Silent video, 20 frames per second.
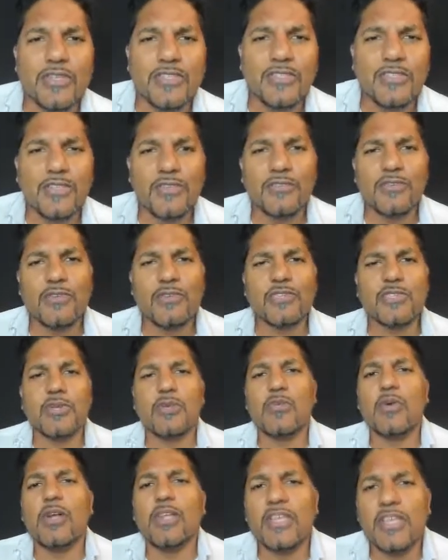into the future
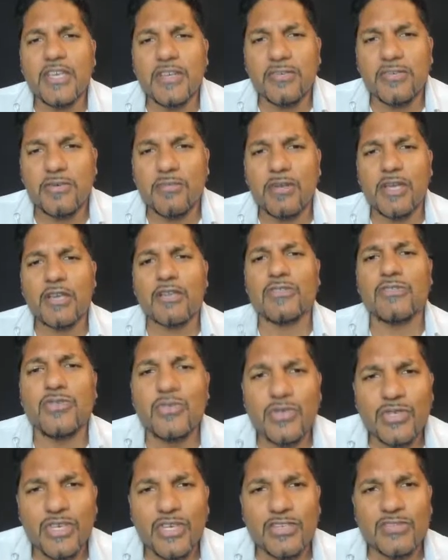1 year from now,
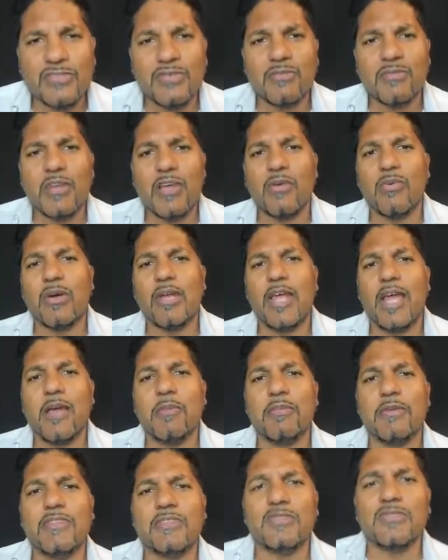2 years from now, what
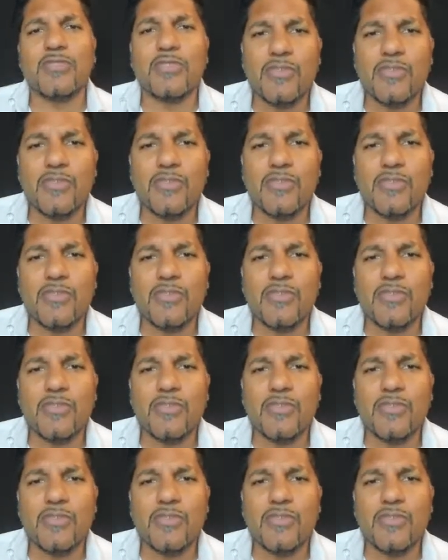happens,